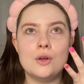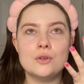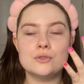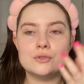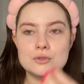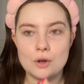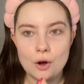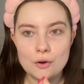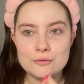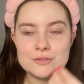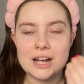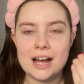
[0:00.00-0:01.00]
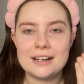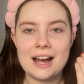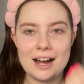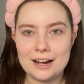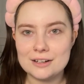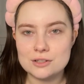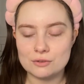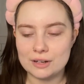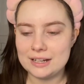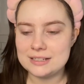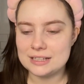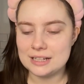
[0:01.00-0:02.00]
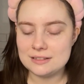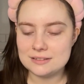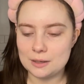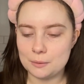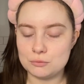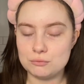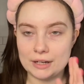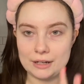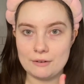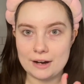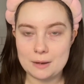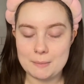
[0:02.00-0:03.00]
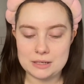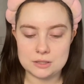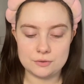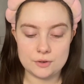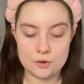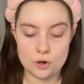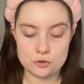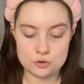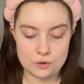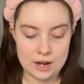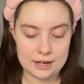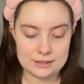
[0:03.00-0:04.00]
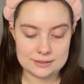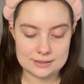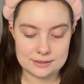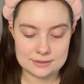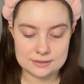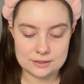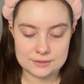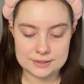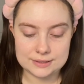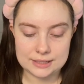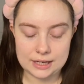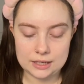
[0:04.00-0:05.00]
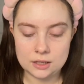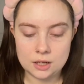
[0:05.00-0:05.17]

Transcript: soft and hydrated so I would really recommend if you've got dry and sensitive skin.